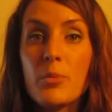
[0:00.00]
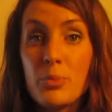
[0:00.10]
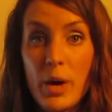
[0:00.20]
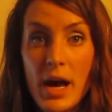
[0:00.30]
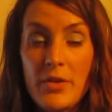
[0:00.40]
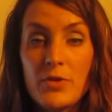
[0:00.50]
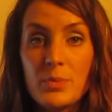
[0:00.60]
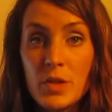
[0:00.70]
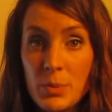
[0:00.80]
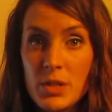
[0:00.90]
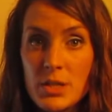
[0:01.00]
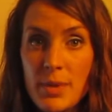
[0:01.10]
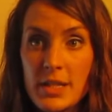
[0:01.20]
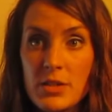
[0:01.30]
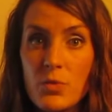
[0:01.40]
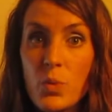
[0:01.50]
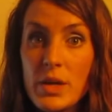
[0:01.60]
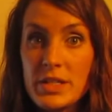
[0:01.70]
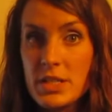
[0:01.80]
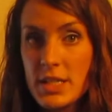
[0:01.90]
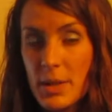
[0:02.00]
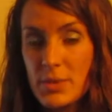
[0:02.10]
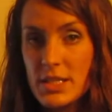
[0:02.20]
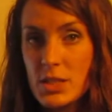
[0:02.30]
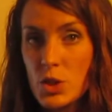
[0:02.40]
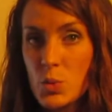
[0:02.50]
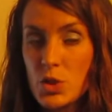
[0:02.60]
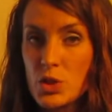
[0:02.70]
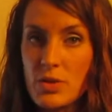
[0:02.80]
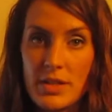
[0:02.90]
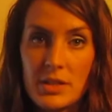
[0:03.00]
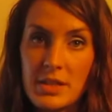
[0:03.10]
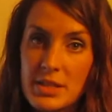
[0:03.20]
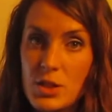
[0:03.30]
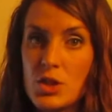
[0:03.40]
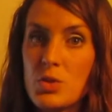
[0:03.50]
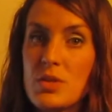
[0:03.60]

But from your perspective, which type of teacher would you rather listen to?